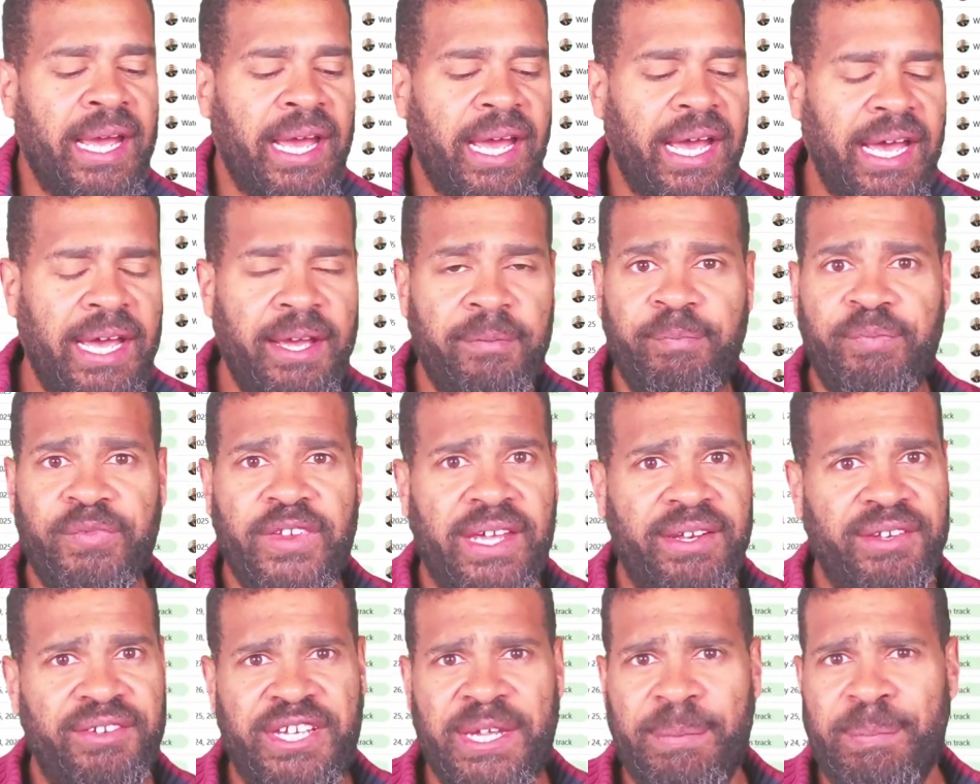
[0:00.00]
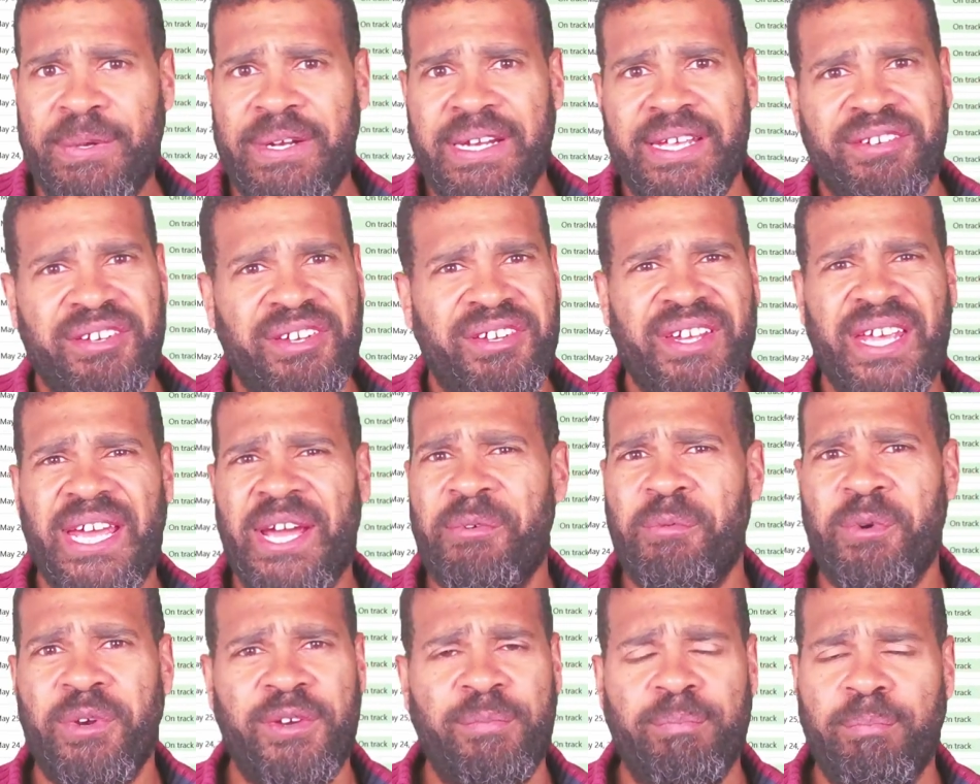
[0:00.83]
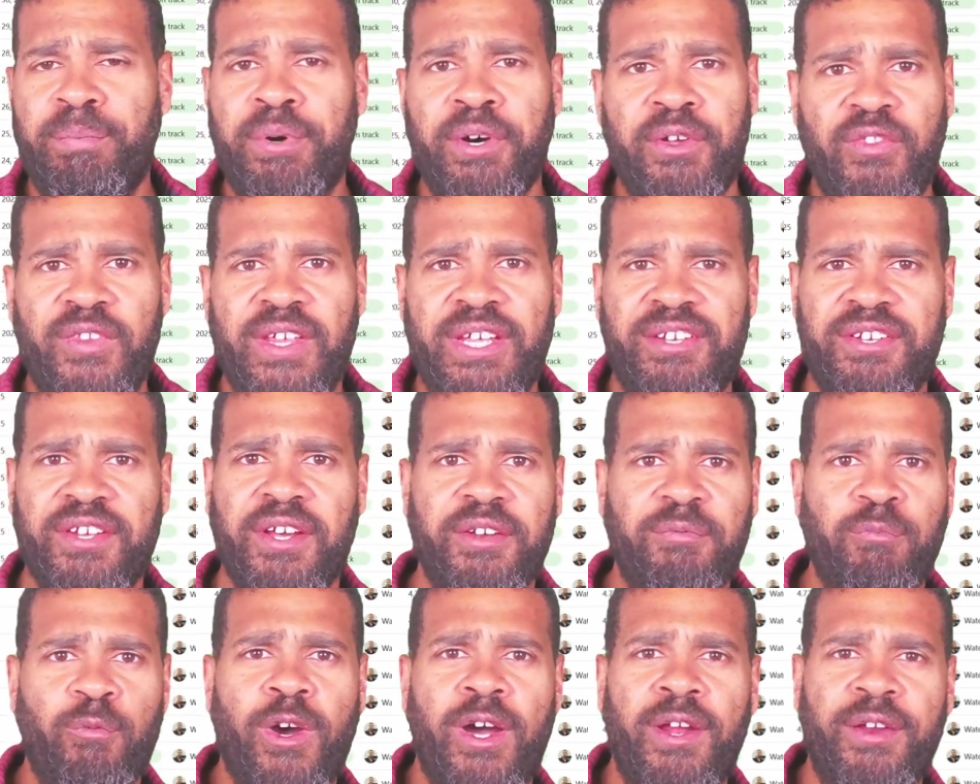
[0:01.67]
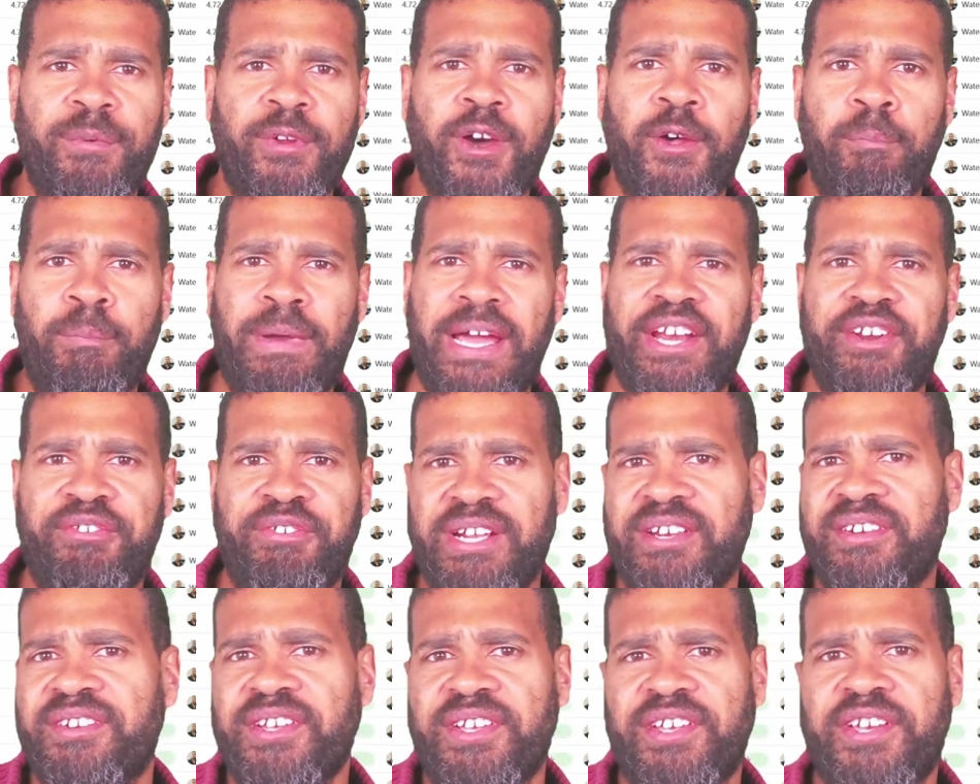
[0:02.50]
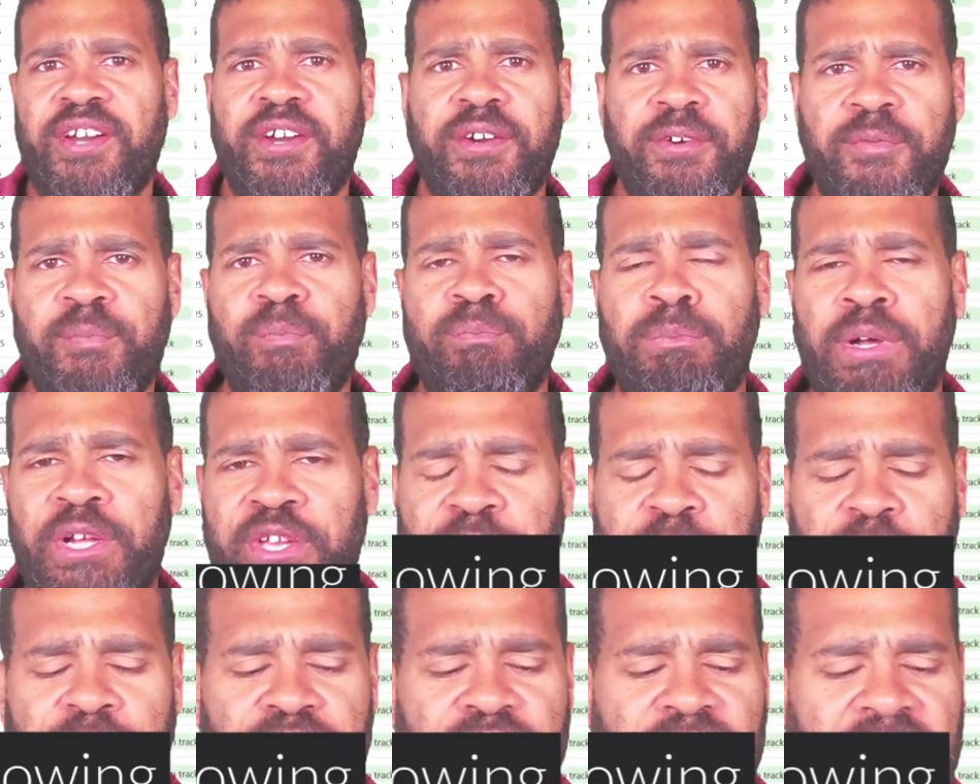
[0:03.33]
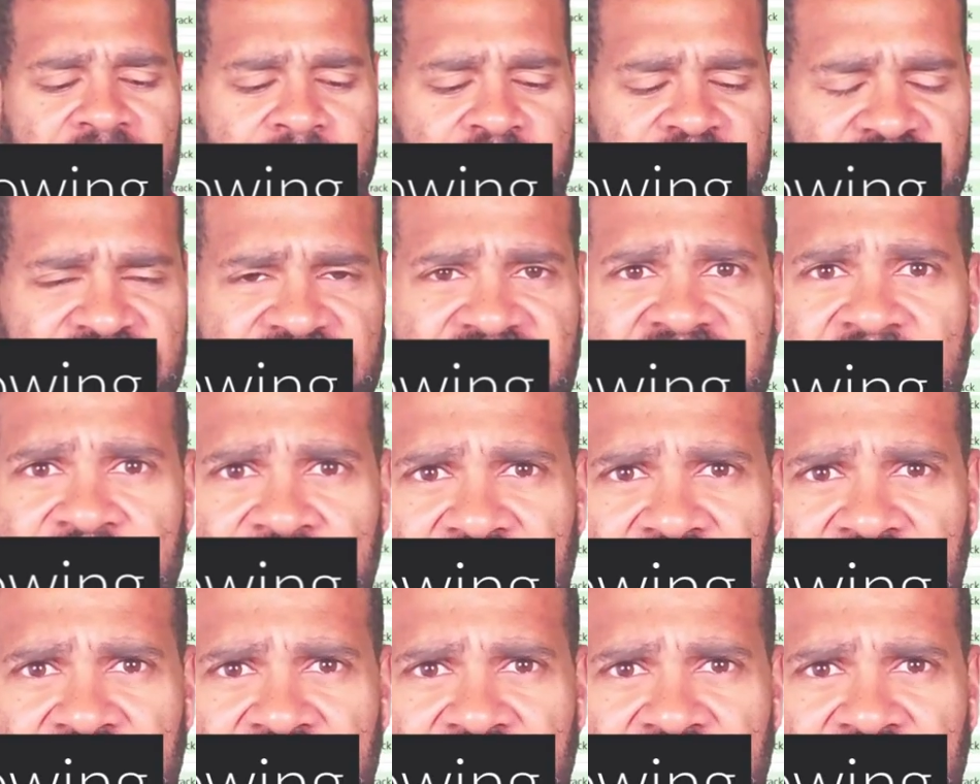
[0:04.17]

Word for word: Um, and typically, as I say, I wouldn't put this on one, on metrics that go multiple times a day.